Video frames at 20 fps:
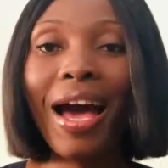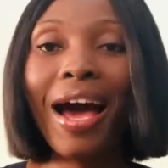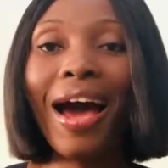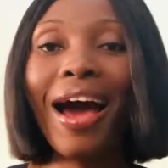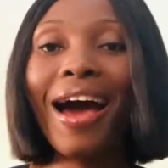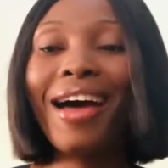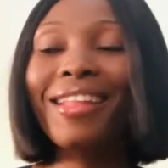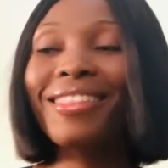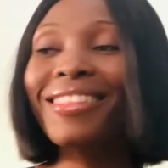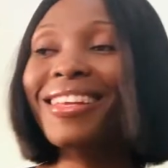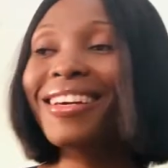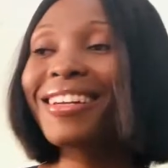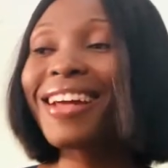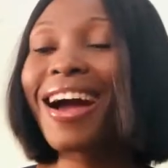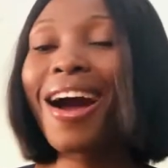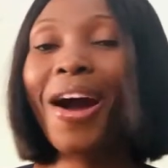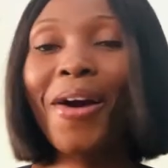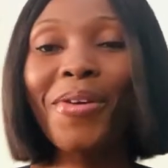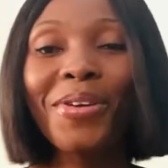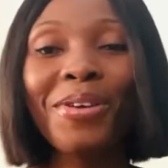and then
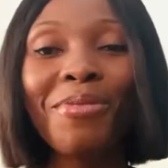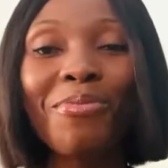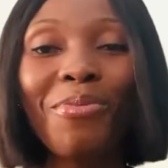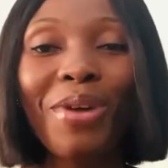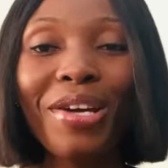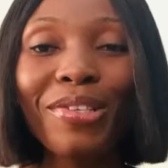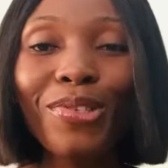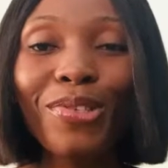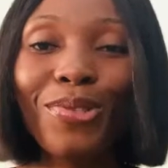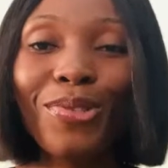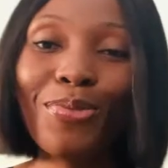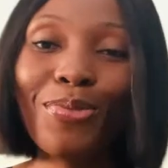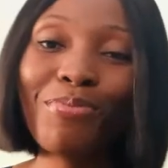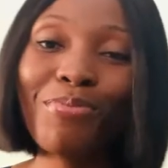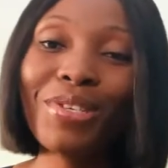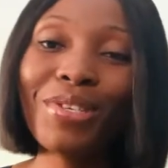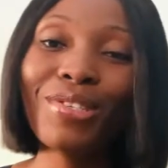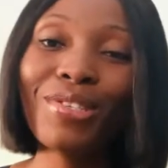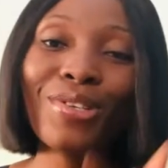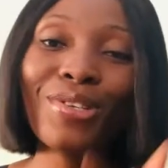how he went to
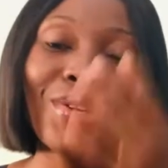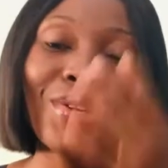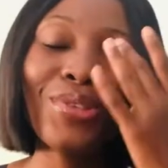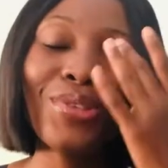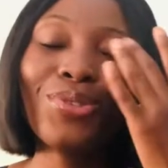meet